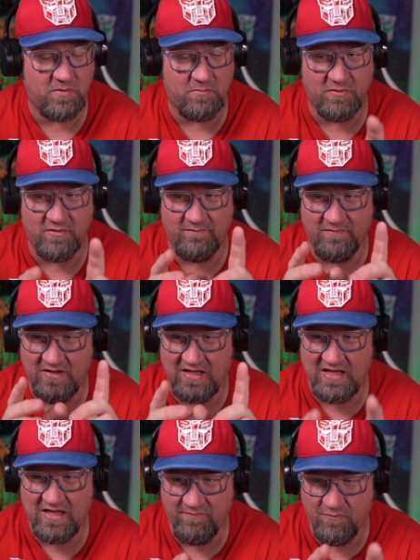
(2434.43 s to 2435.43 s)
But
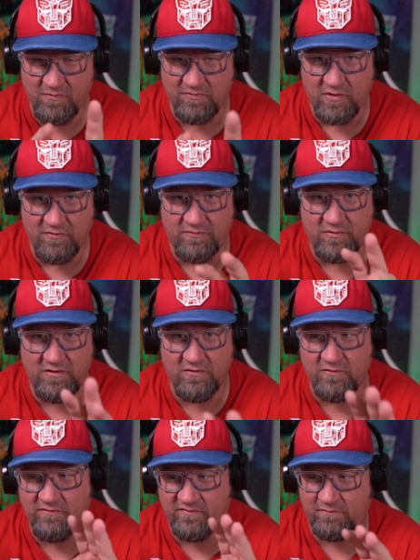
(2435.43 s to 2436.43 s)
even with all three of
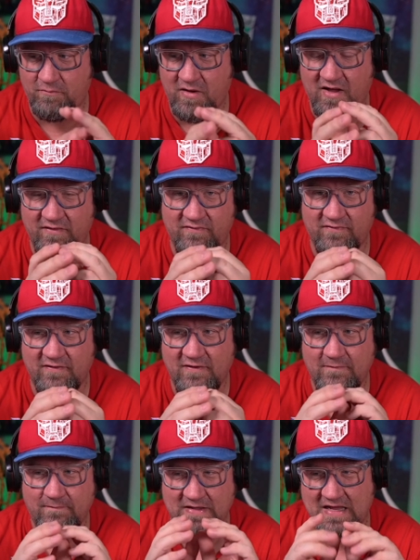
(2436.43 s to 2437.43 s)
those bots,
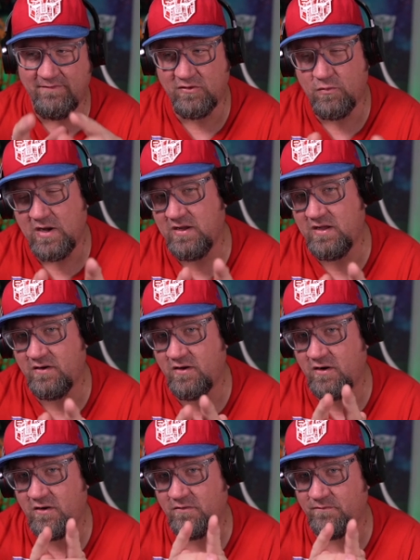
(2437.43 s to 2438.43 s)
they haven't quite hit
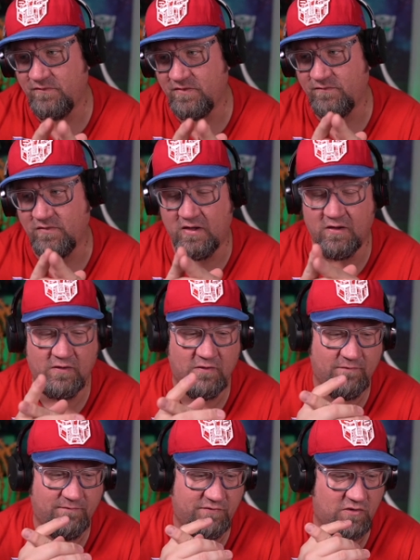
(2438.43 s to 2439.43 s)
150.
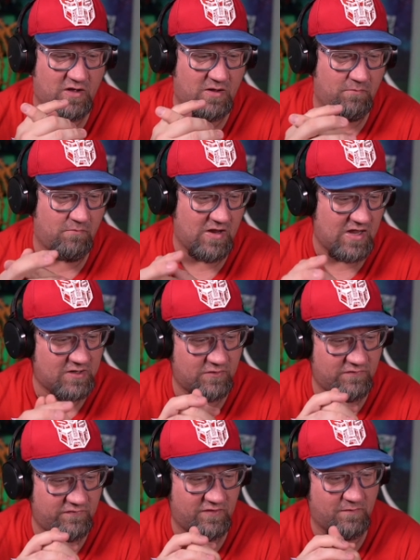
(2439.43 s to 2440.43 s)
So I'm not going
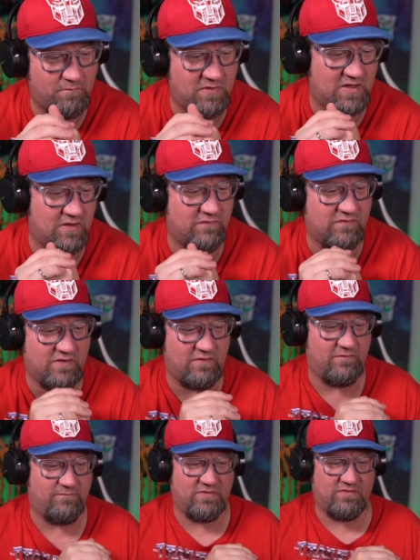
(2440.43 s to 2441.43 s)
to ship because
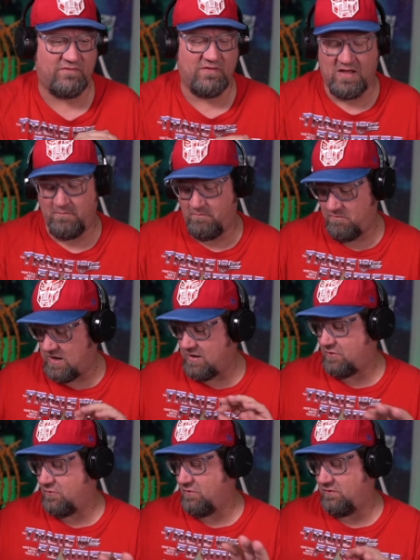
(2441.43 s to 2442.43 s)
I'm
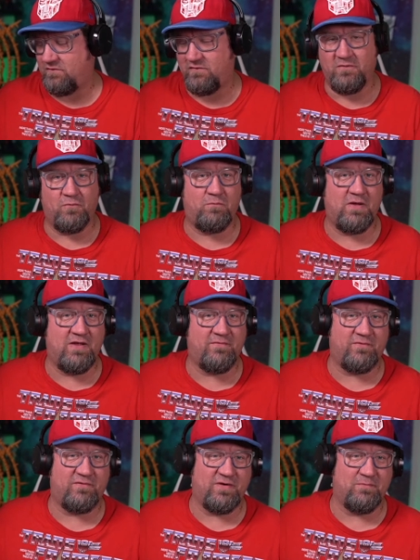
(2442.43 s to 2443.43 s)
not going to pay
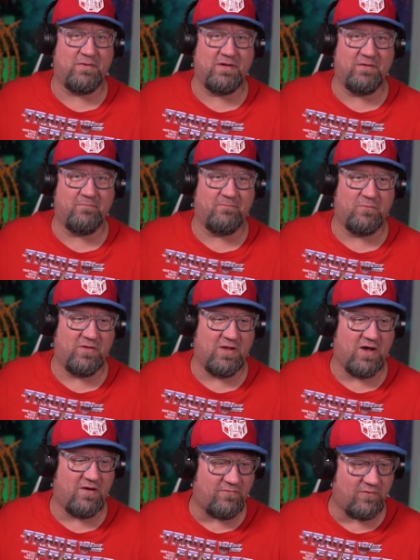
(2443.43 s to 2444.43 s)
for shipping when they
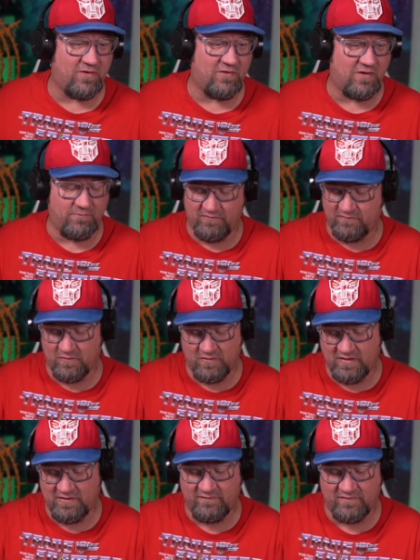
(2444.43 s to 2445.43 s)
offer it. I'm just going to
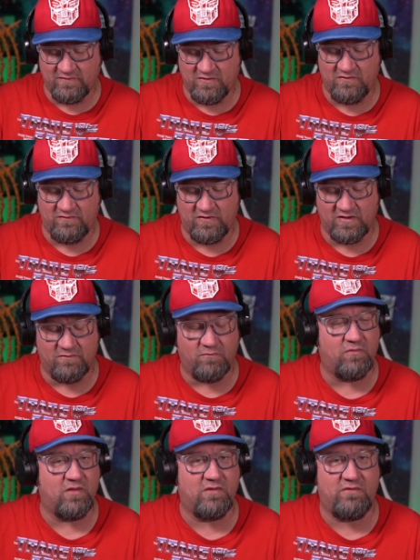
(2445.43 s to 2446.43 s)
let it sit there until I get
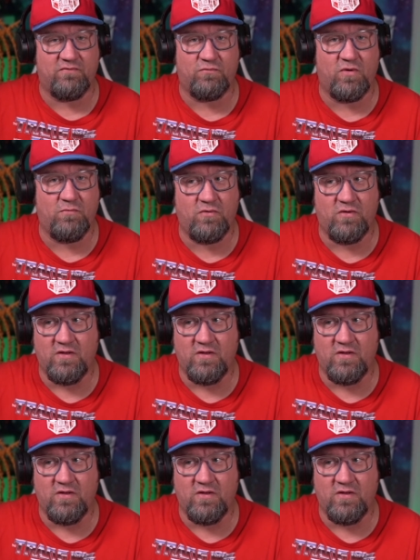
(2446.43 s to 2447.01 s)
at least one.